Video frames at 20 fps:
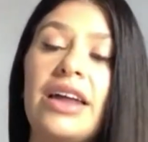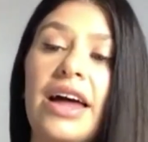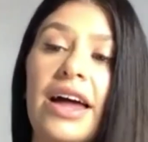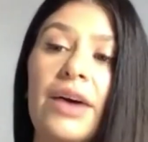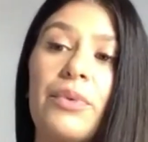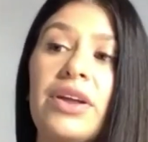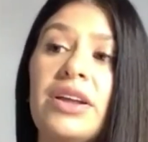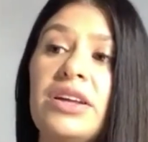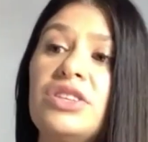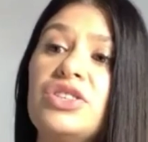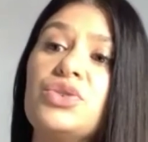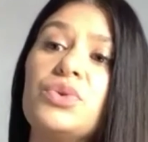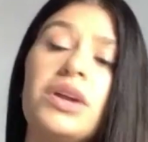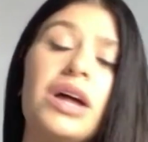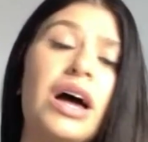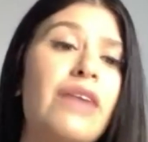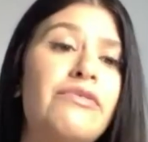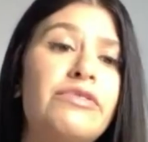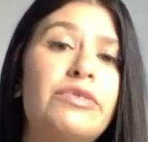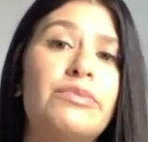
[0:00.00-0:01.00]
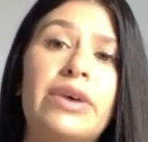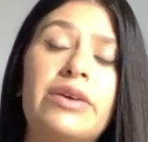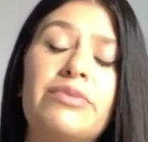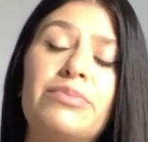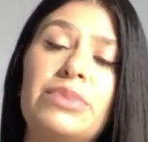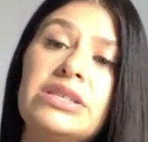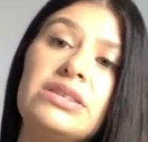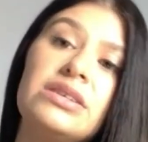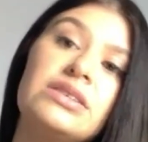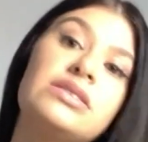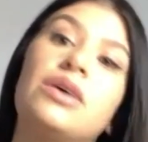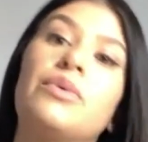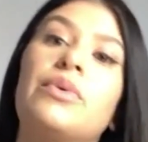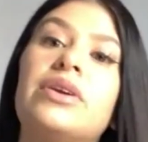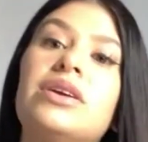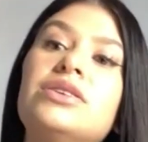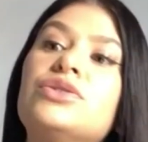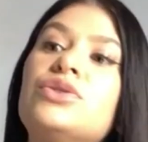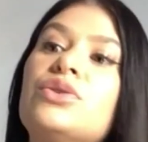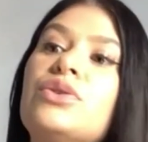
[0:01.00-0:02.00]
went into it having my business. I went
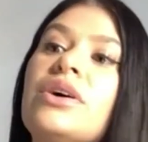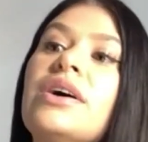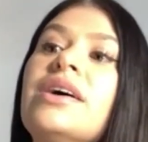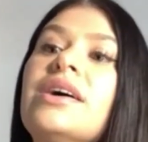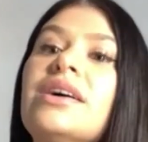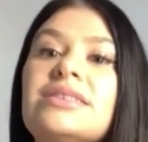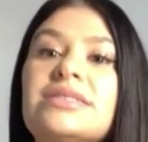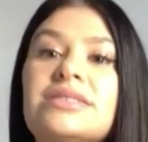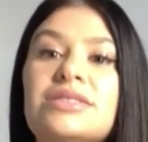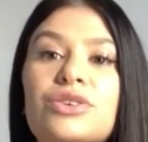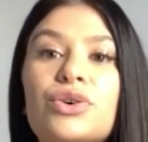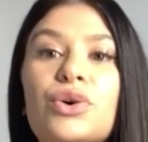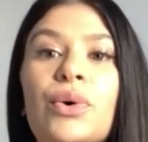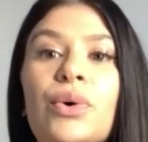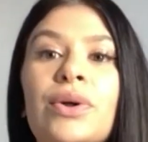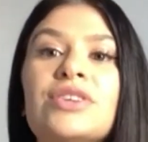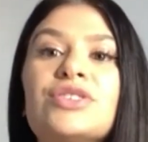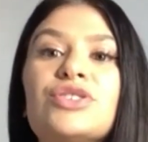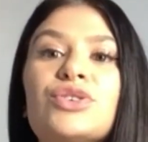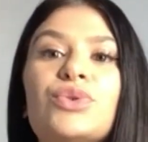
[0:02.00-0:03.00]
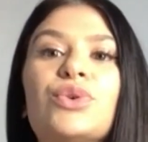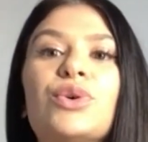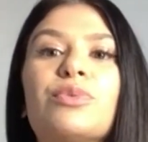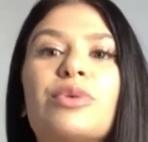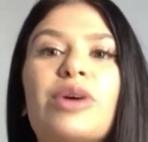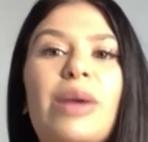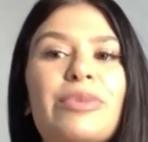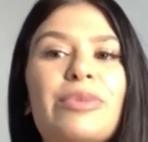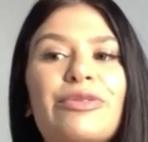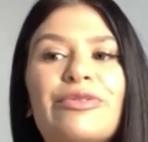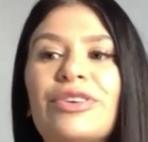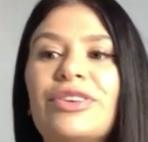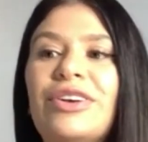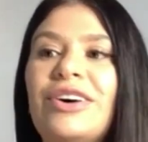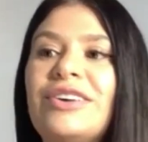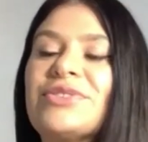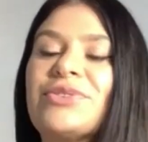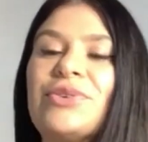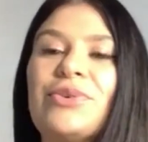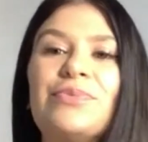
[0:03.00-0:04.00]
into still going to school, prepping for law
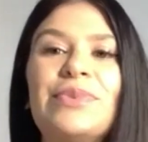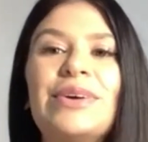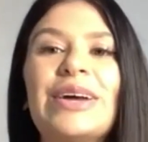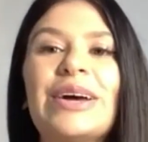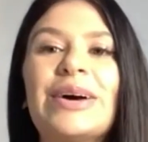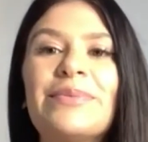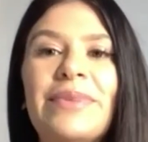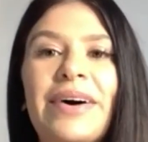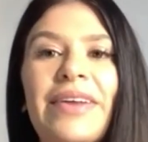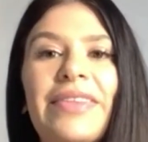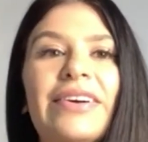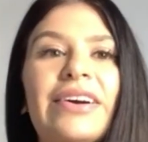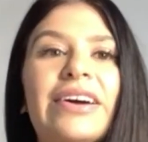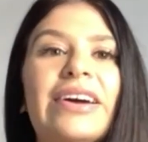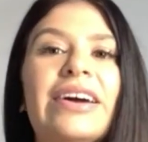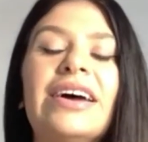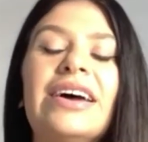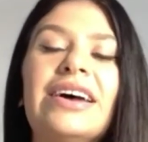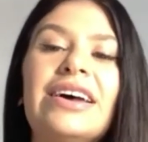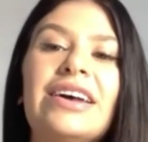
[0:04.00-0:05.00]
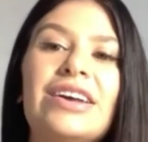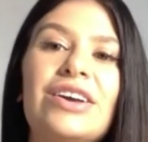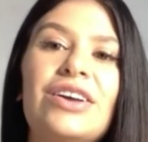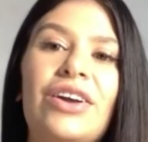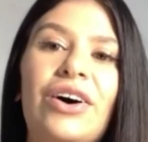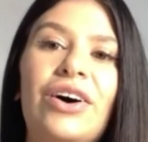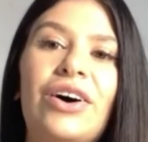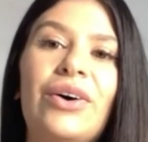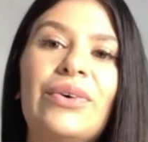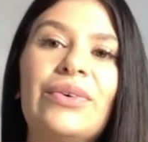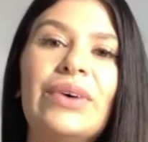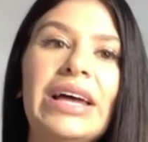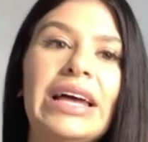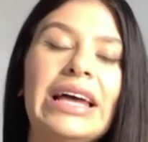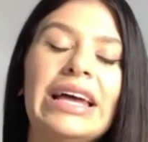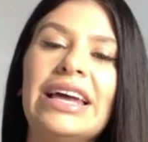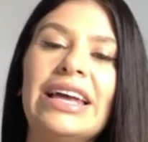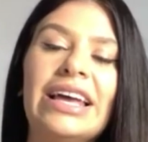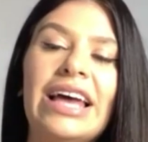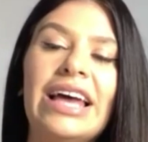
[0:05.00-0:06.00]
school, being a mother, you know,
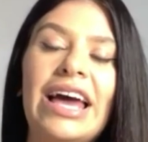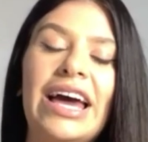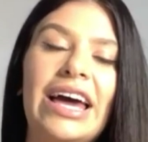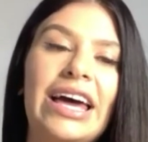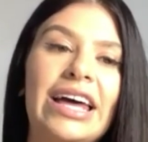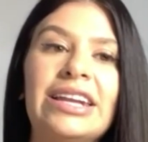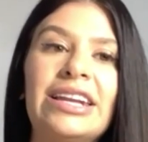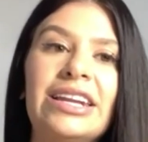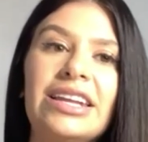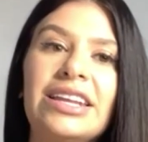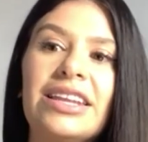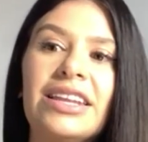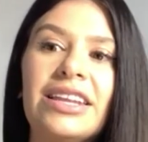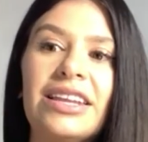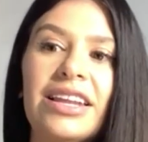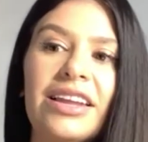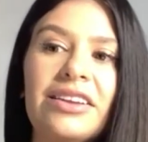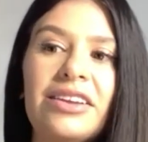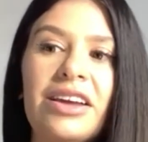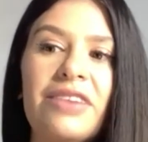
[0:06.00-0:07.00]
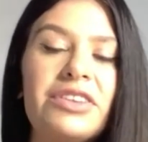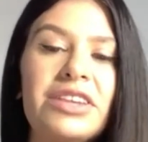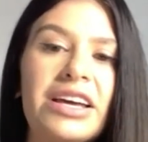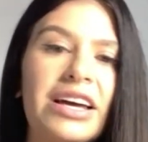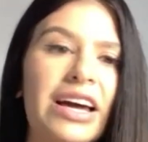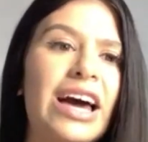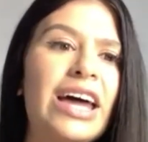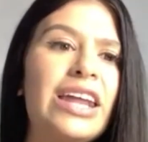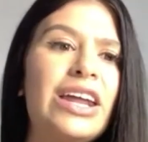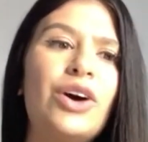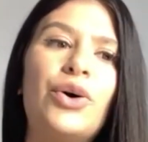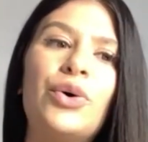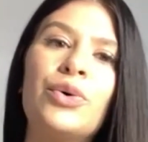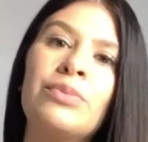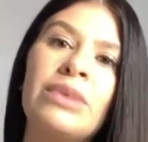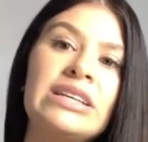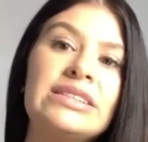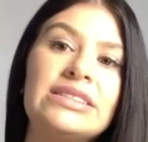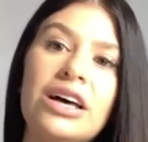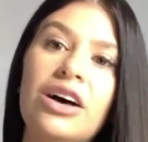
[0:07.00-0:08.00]
and everything I had, I owned
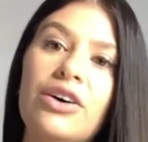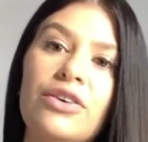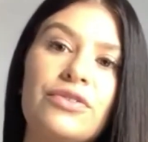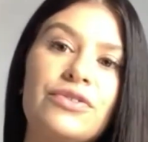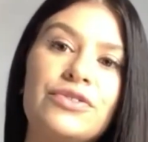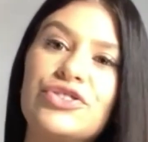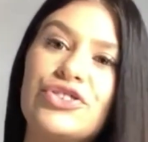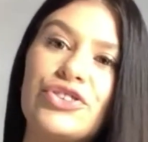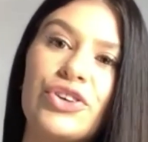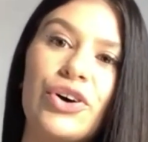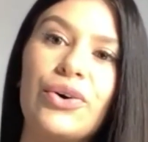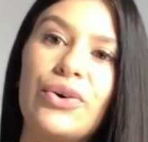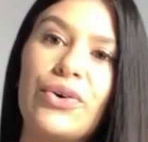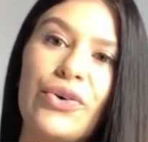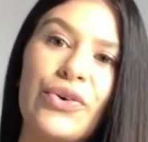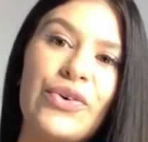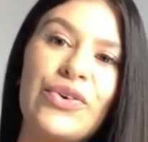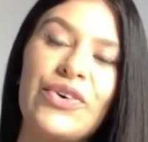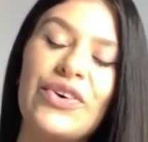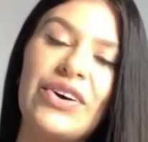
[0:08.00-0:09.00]
myself. So